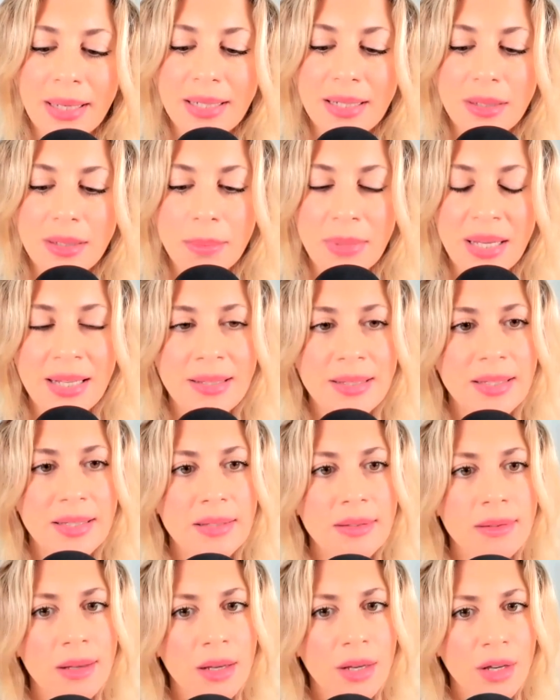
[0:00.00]
it
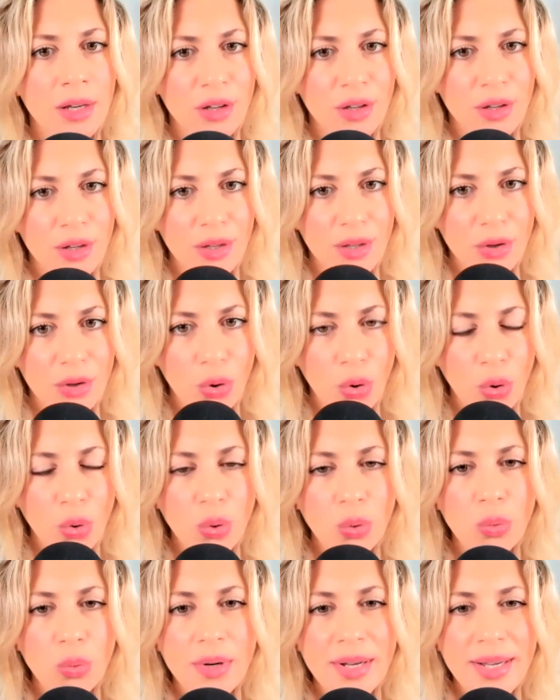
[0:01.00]
means
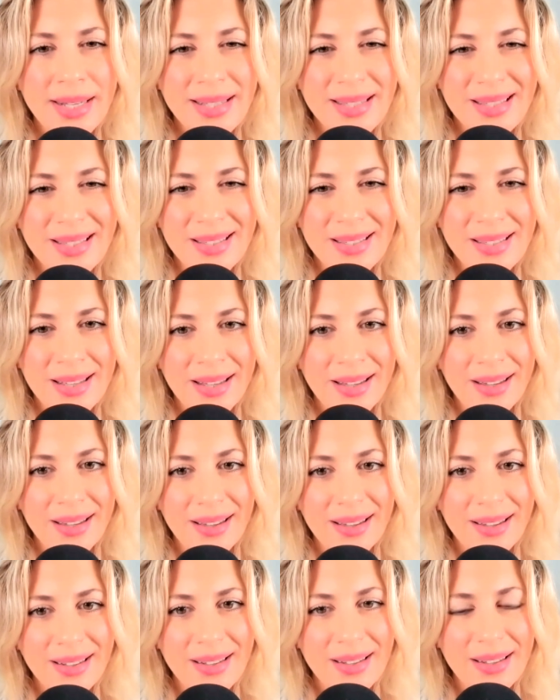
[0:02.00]
always
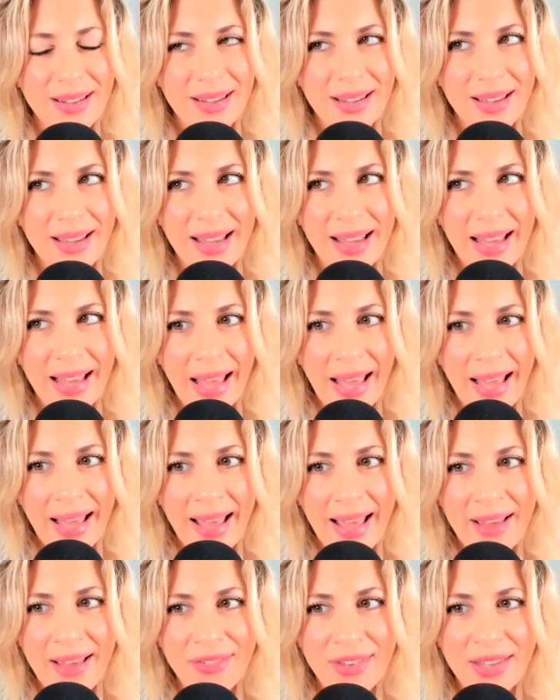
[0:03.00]

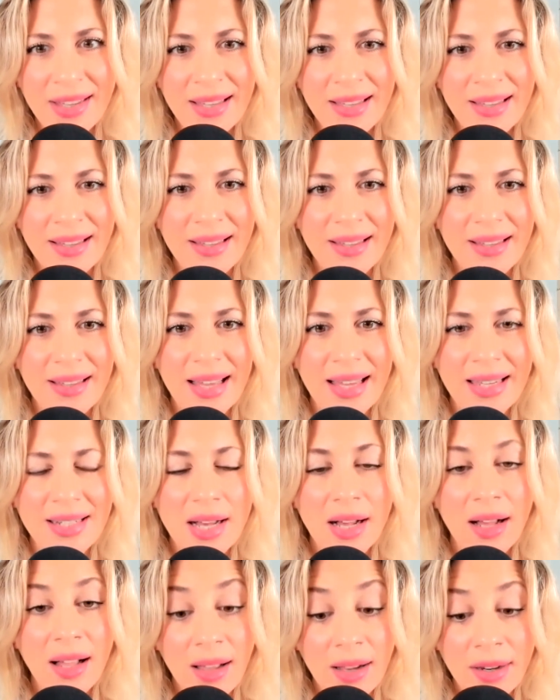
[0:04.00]
having at
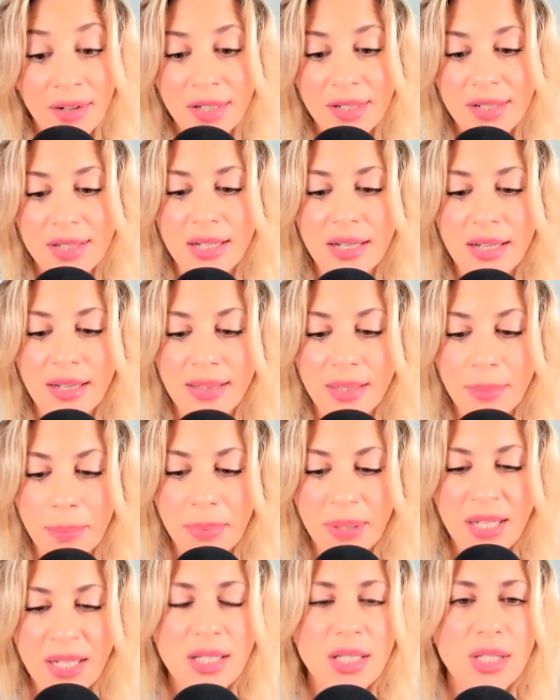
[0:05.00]
heart the
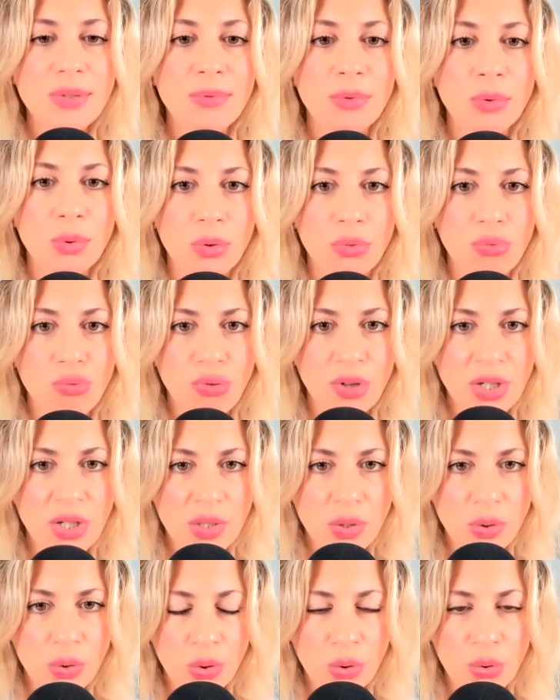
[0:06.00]
peaceful
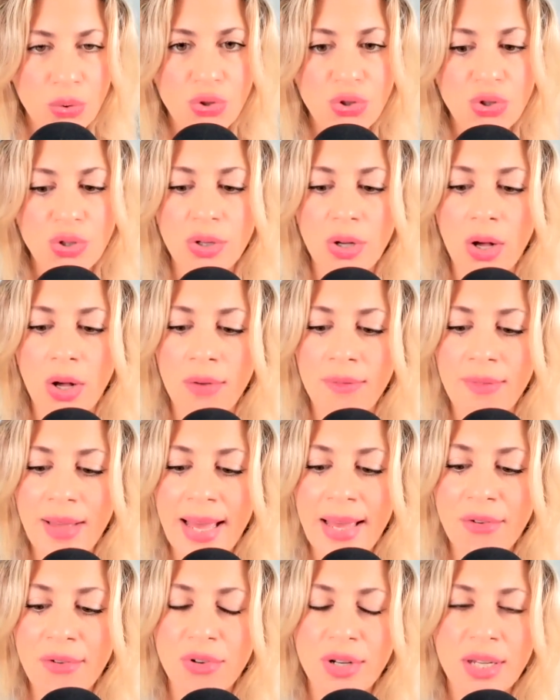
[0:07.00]
resolution of
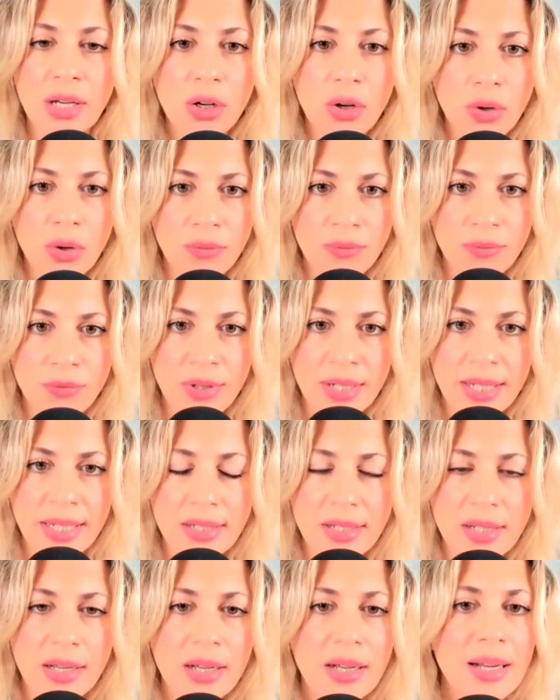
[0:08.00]
every
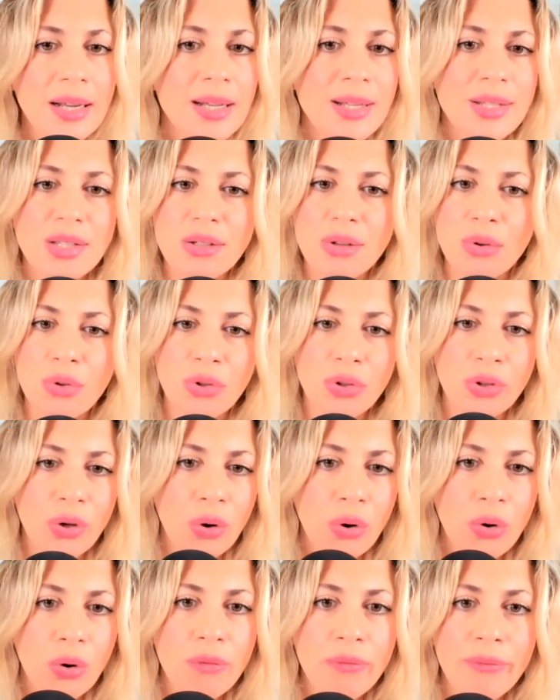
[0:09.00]
conflict. So,
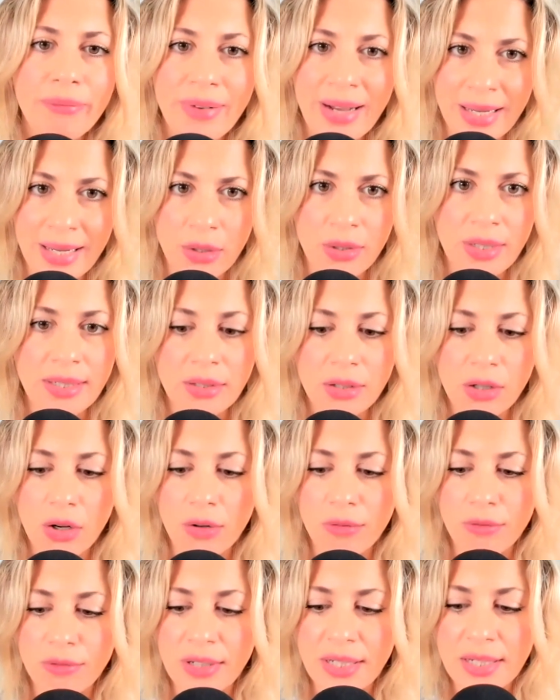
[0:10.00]
no violent
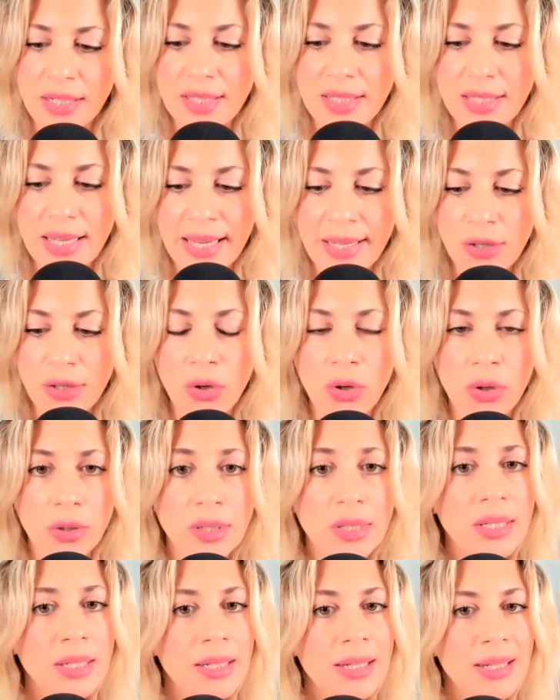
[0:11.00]
conflicts at
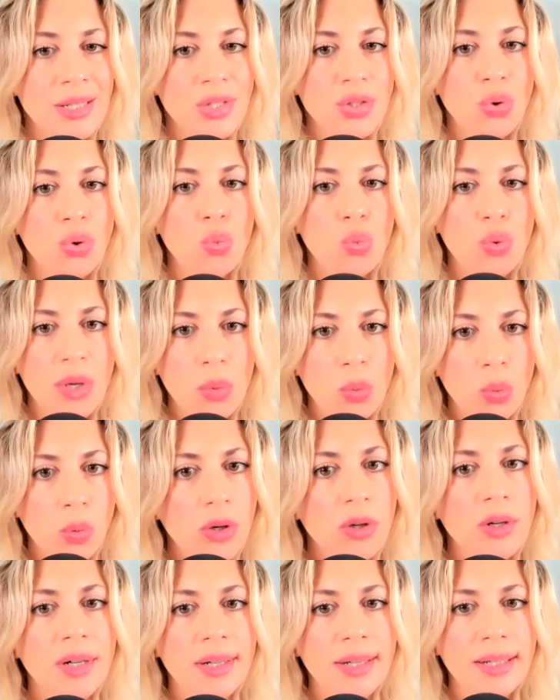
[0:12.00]
all. So, we
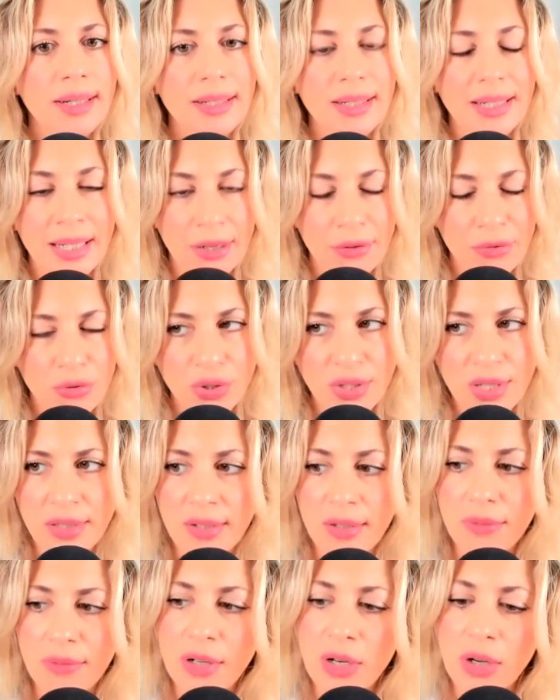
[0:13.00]
work in
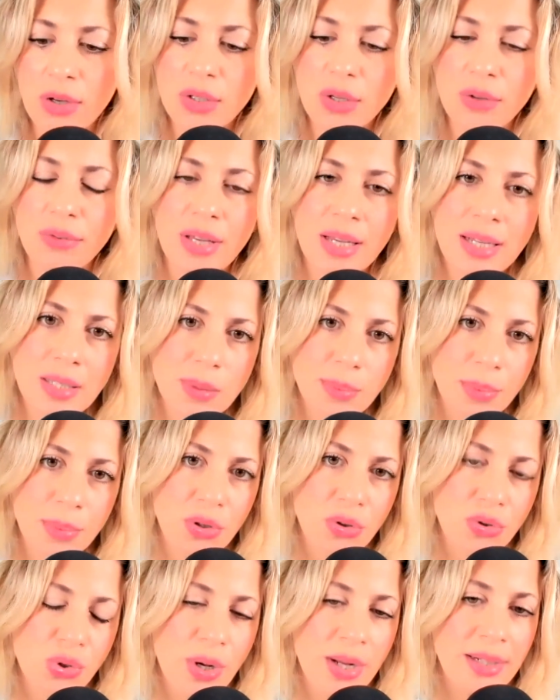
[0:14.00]
Aphroditic philosophy and
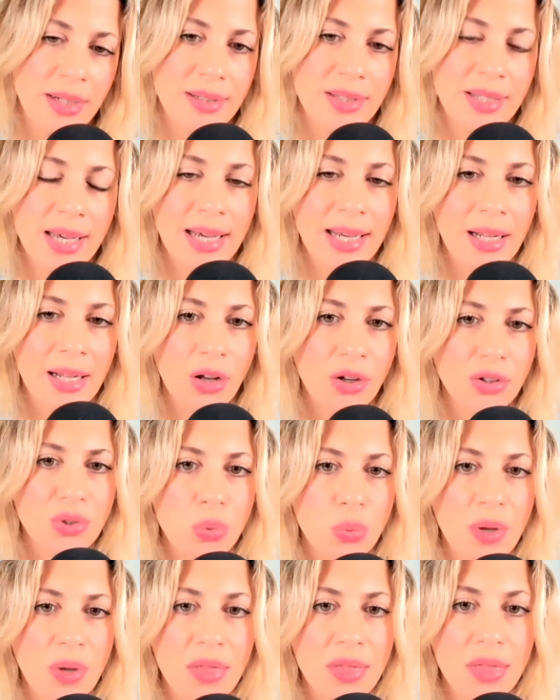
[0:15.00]
spirituality a lot
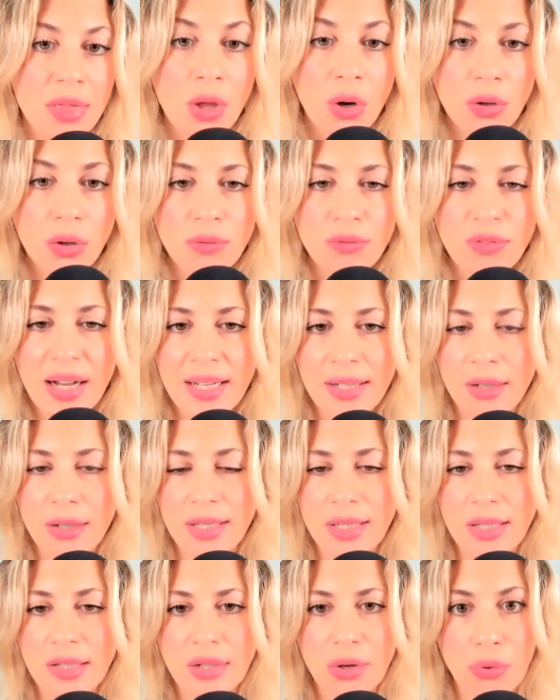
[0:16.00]
with non
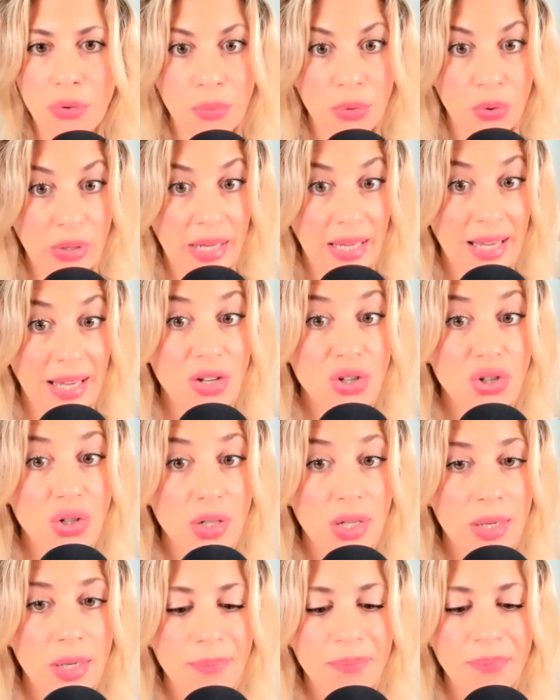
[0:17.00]
violent
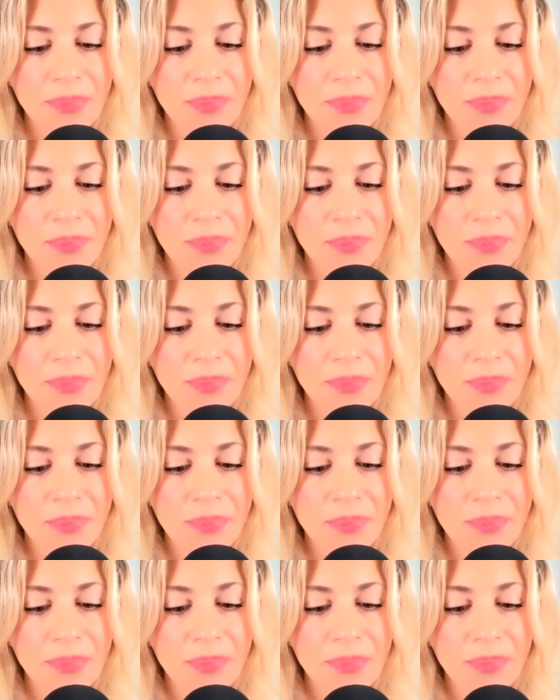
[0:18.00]
communication